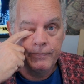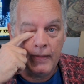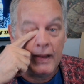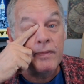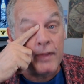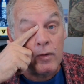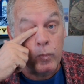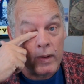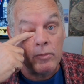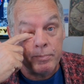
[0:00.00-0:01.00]
And there
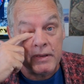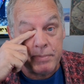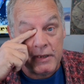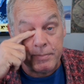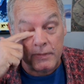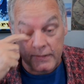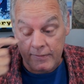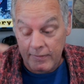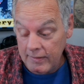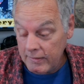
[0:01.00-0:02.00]
will be people
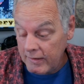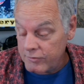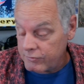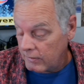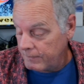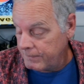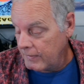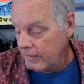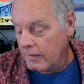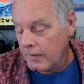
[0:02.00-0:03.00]
in Israel
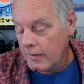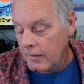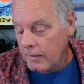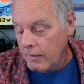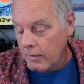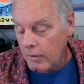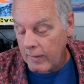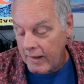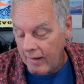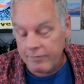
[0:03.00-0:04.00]
who
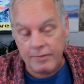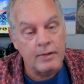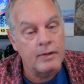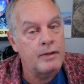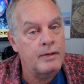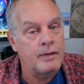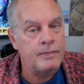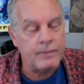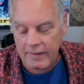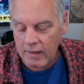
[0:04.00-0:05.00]
have
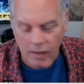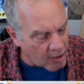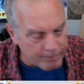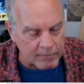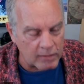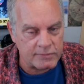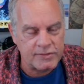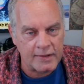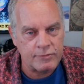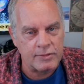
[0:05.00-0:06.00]
the utmost
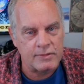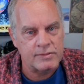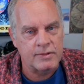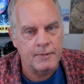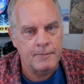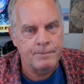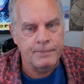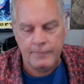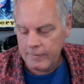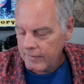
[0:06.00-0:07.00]
interest
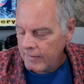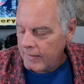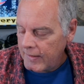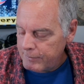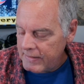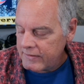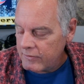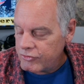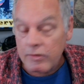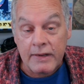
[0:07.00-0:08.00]
in making
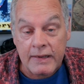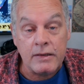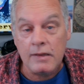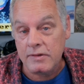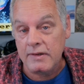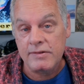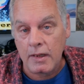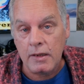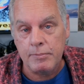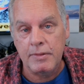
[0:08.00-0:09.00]
sure he doesn't
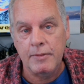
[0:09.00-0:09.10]
escape.